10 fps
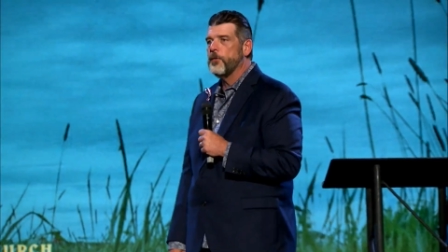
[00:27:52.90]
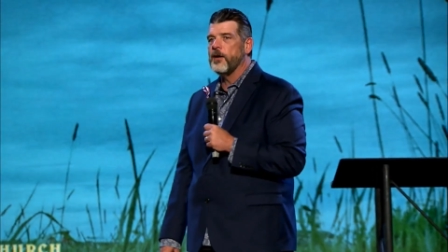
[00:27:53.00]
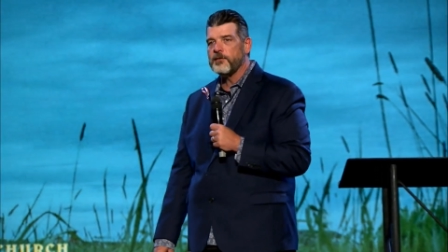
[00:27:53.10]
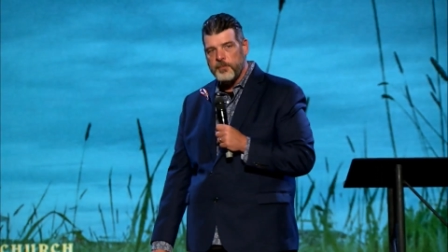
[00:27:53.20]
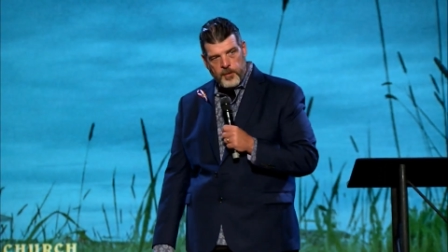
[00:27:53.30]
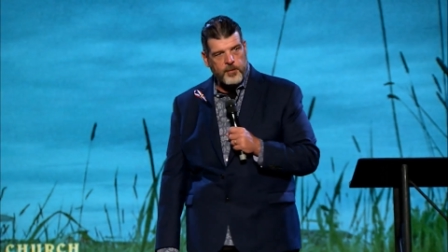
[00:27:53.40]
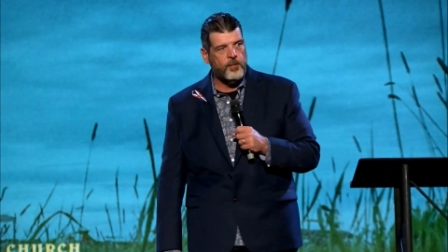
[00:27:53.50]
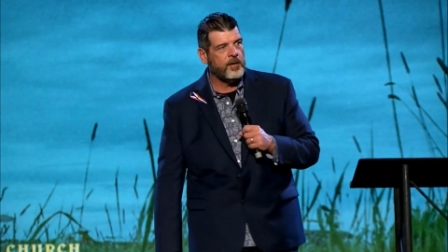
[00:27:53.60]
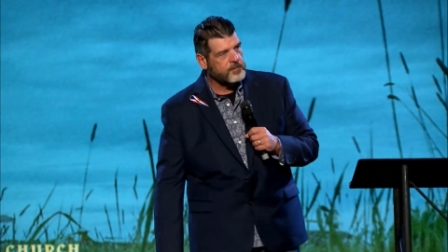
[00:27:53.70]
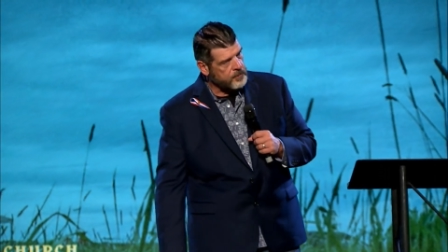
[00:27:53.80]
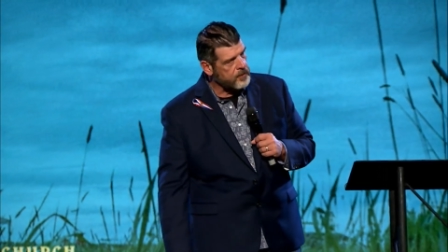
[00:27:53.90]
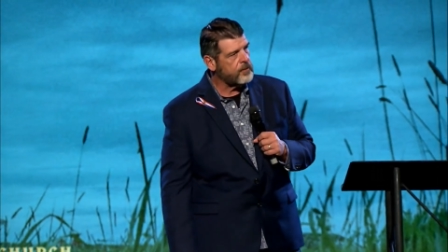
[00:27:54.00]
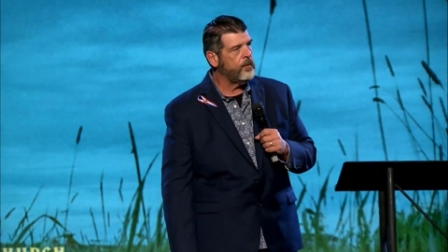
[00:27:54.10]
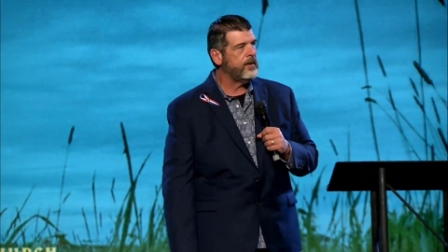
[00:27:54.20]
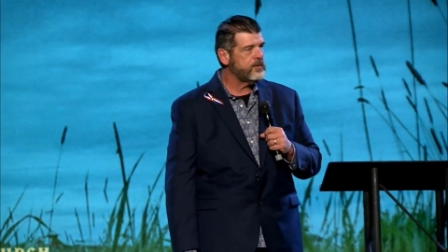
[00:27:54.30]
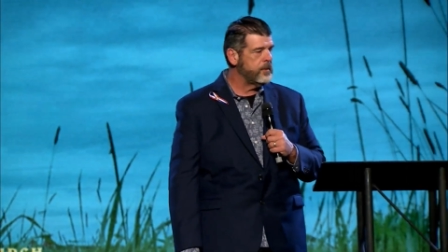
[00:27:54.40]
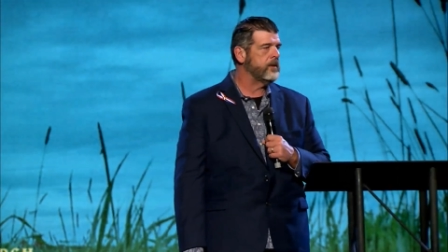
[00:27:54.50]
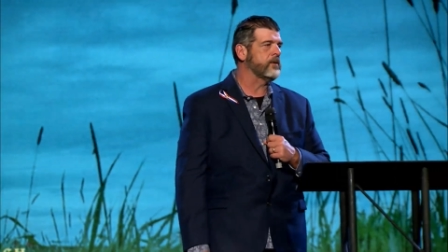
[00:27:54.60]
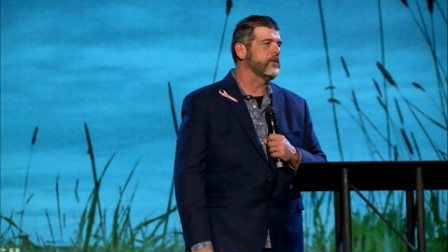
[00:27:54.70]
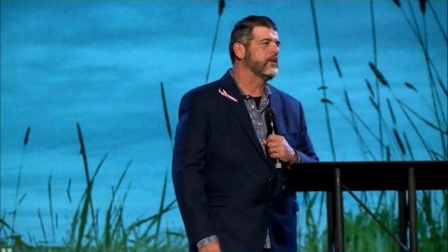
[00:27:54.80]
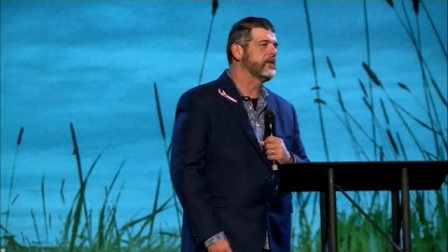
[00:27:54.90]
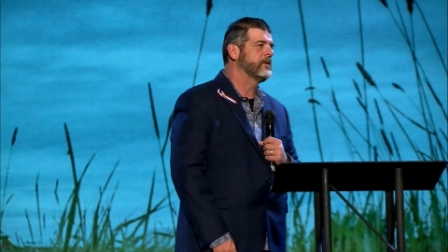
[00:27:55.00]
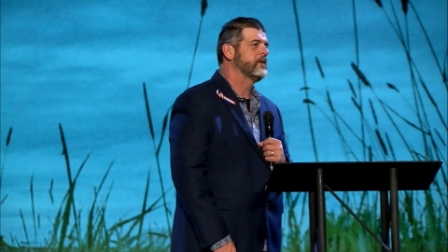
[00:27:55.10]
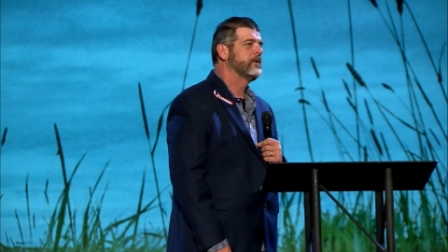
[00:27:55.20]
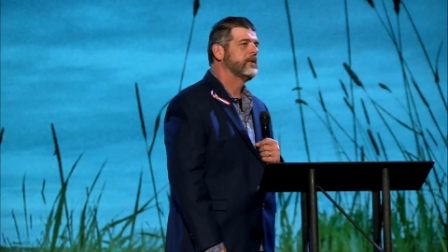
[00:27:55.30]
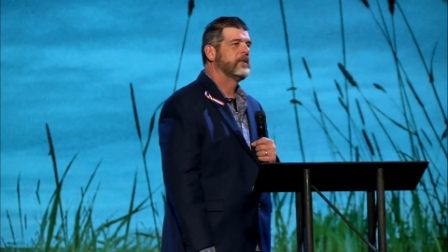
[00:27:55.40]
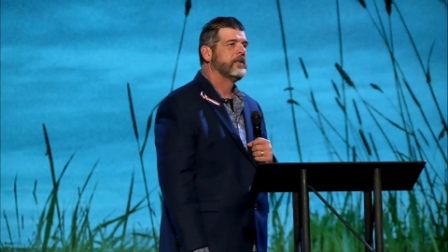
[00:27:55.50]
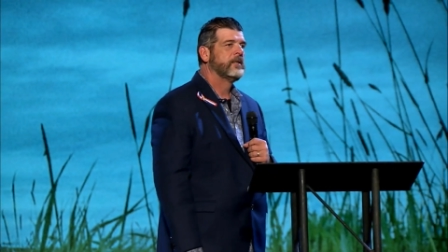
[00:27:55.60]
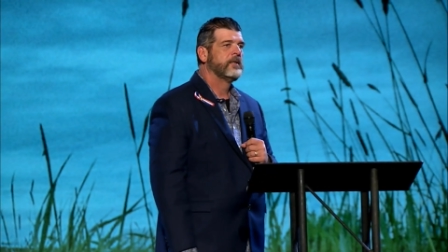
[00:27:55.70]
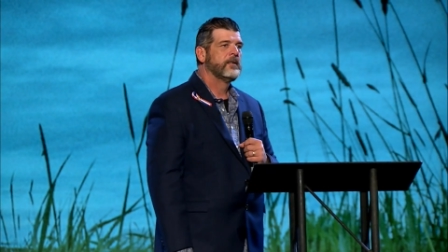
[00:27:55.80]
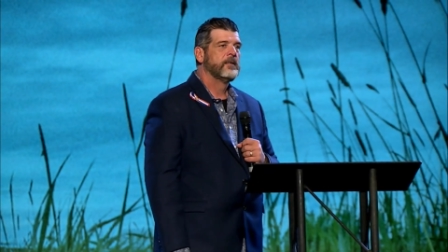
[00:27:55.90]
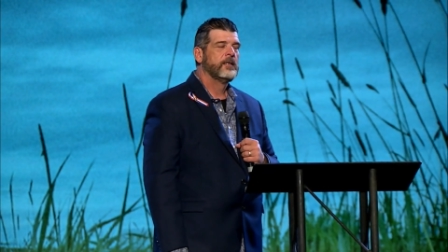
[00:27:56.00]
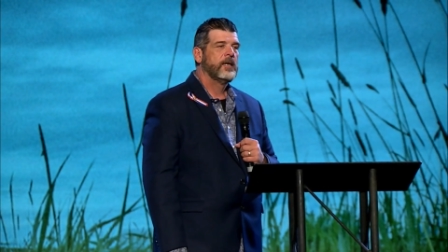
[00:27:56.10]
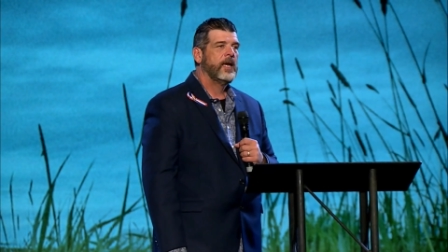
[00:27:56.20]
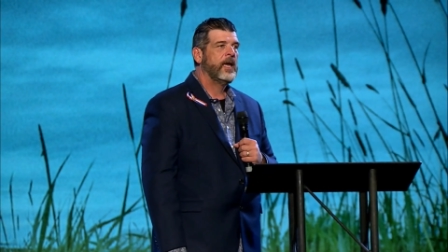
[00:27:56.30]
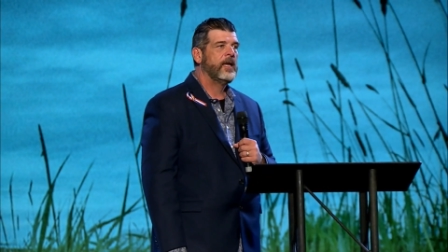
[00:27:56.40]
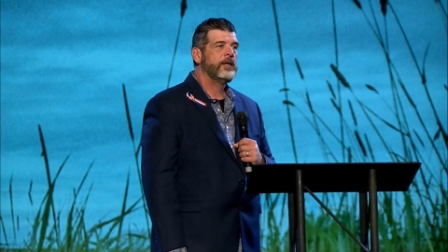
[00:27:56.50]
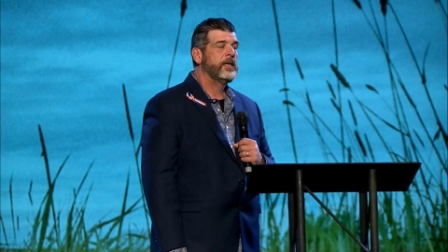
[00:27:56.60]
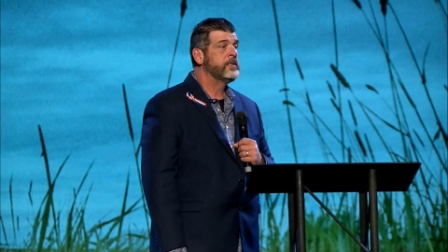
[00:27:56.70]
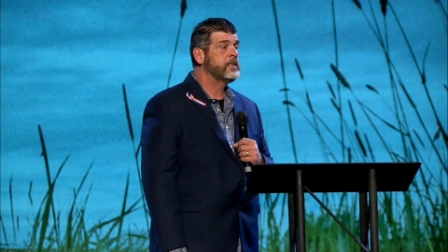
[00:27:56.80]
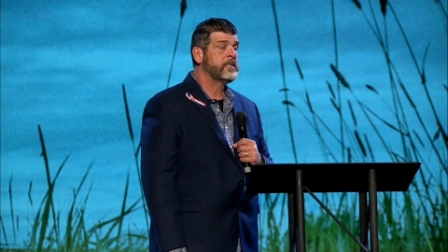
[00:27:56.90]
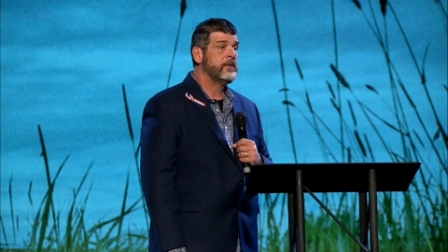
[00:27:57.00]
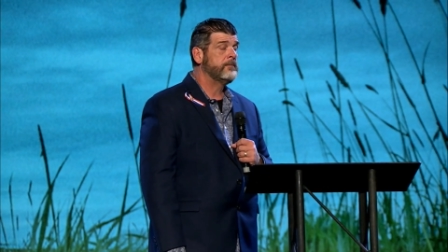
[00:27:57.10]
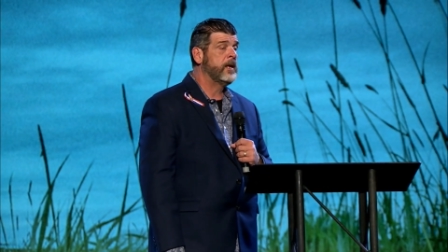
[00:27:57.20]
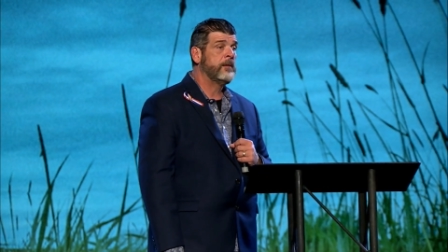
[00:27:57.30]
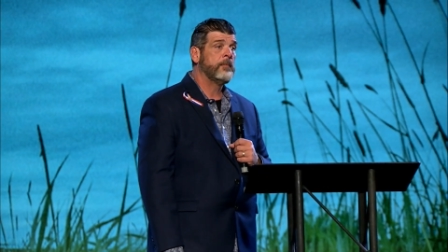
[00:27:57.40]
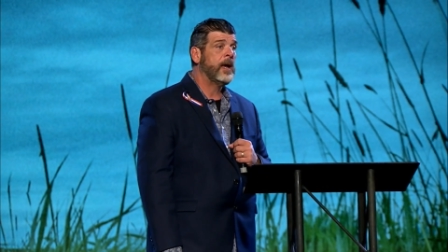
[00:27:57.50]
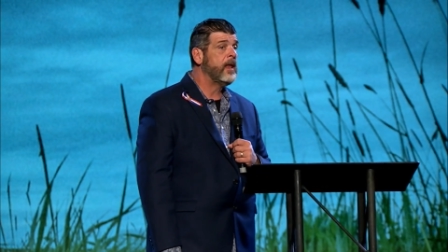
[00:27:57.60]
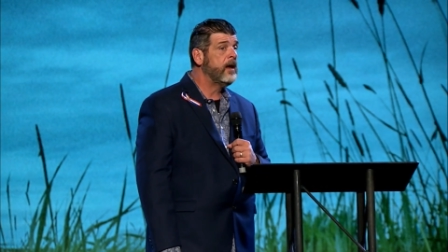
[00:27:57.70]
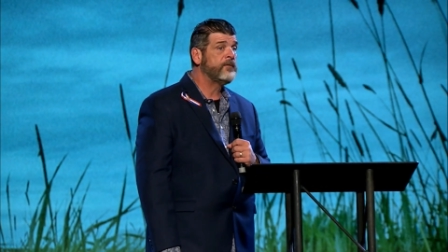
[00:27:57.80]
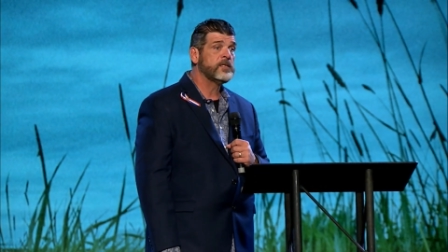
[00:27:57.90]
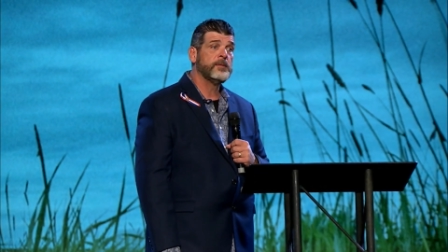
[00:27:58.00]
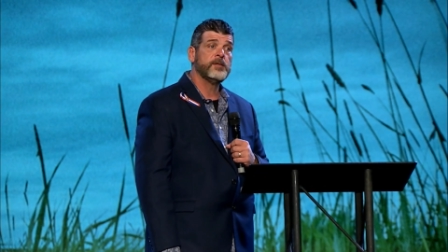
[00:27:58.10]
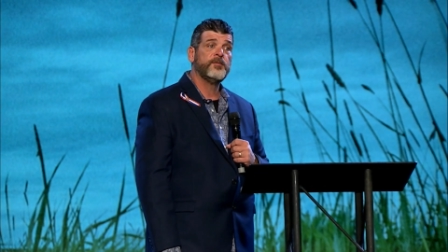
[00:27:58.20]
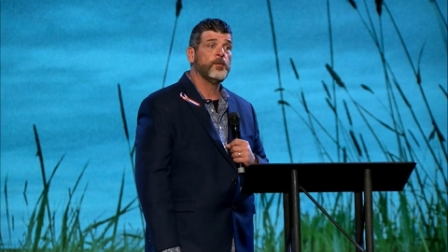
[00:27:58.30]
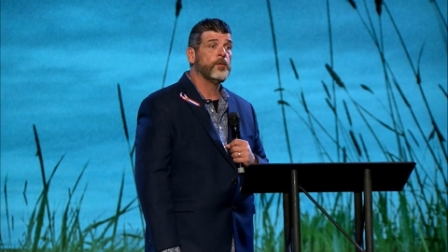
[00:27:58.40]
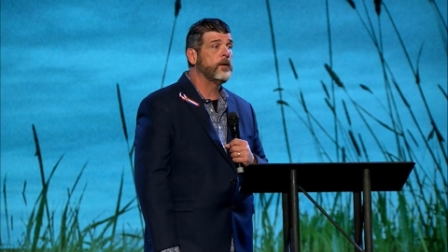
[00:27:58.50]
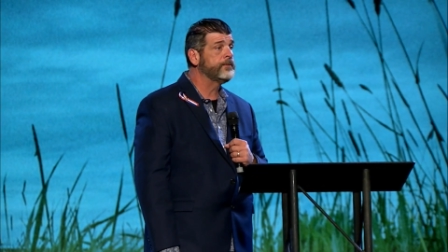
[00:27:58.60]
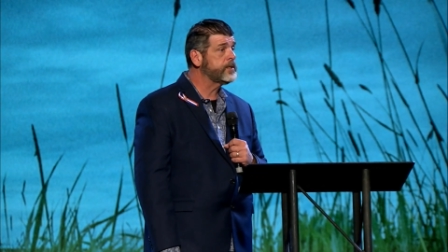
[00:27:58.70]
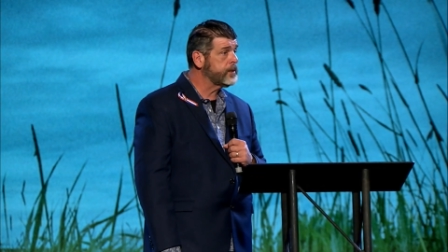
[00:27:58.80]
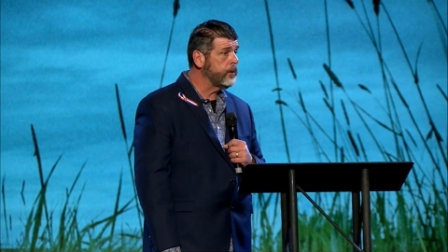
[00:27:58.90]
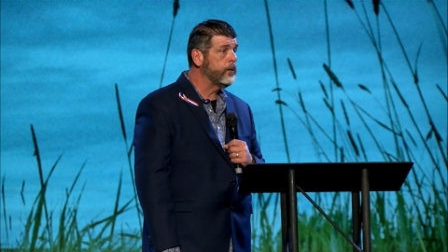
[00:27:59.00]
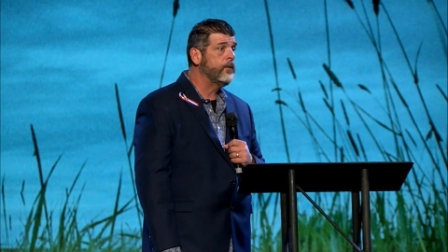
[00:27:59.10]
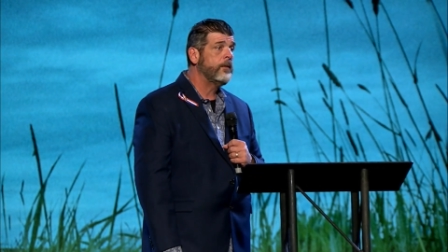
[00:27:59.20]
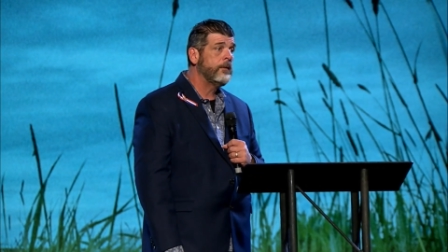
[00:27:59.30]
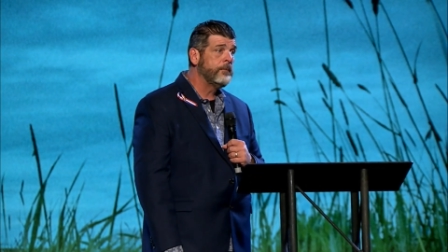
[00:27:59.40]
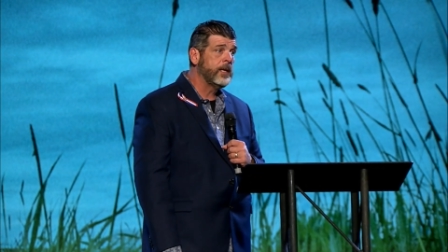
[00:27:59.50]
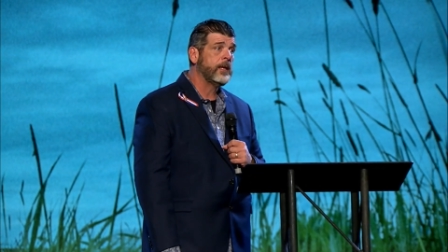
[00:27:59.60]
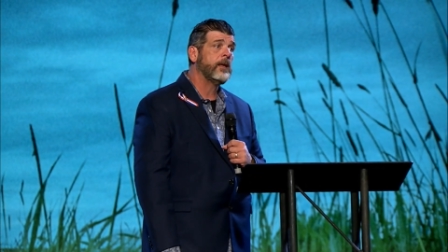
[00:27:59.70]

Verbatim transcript: after miracle after miracle after miracle. And, and just tell you, man, my life has been full of so many